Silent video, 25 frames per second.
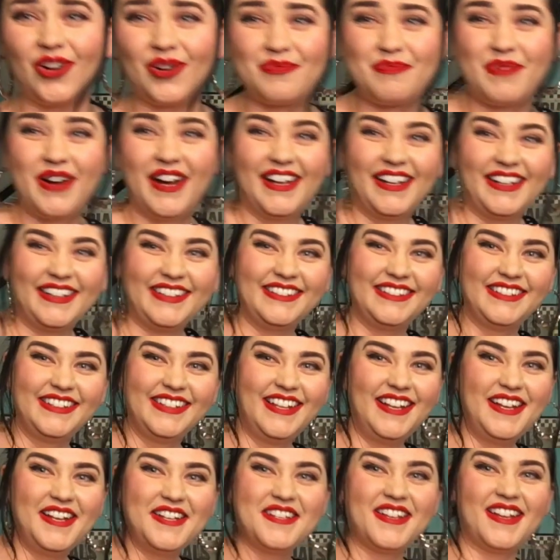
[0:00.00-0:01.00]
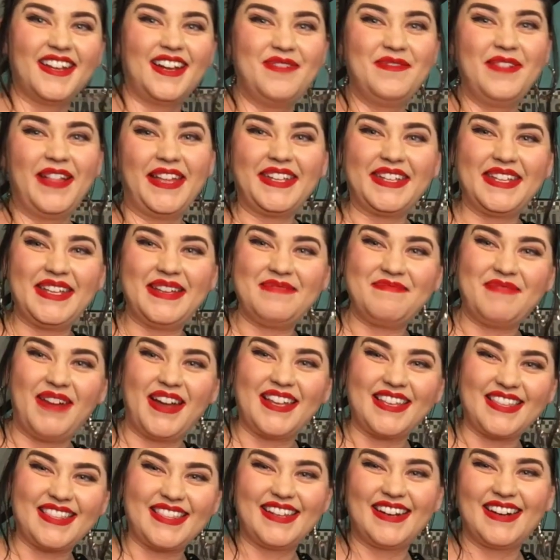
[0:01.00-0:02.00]
but I'm like in
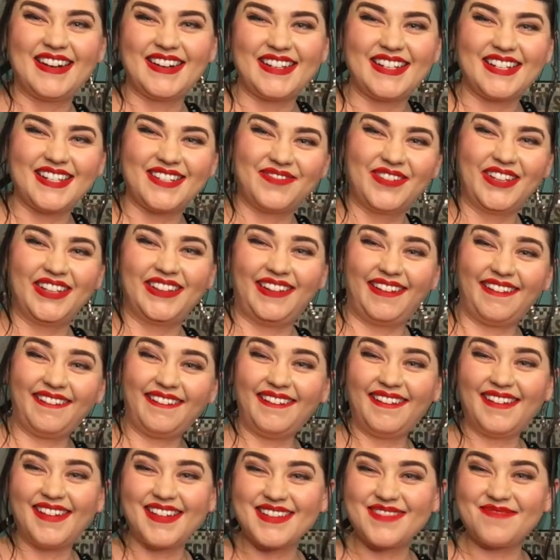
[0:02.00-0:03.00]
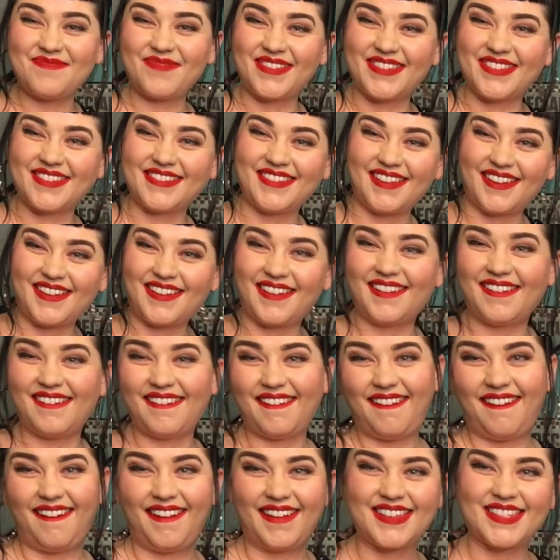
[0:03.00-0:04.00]
my 30s being like, I'm studying
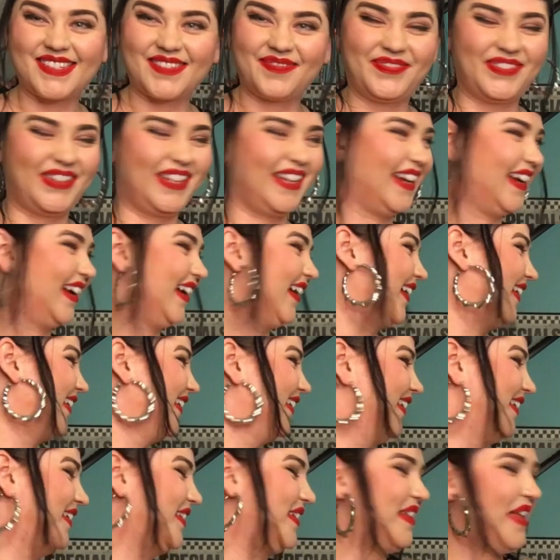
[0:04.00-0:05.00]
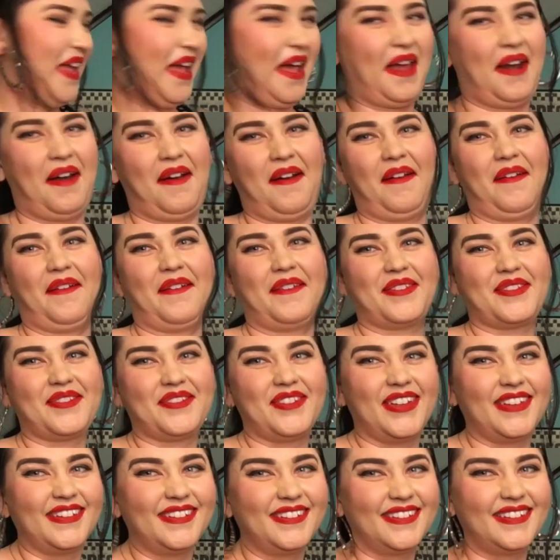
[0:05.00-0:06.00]
cosplay. I don't know, it was
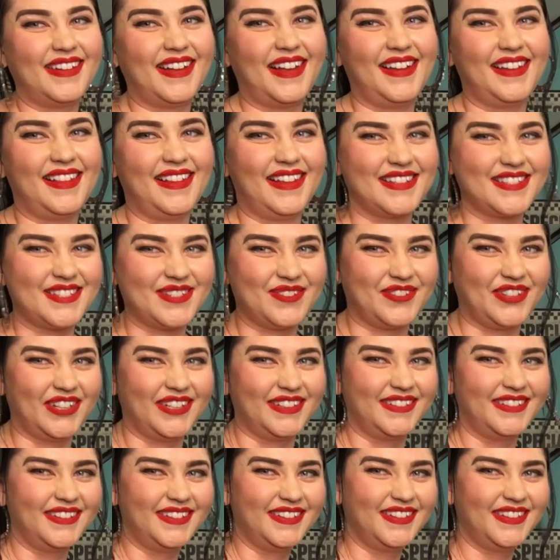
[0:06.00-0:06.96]
fun. I had lots of fun.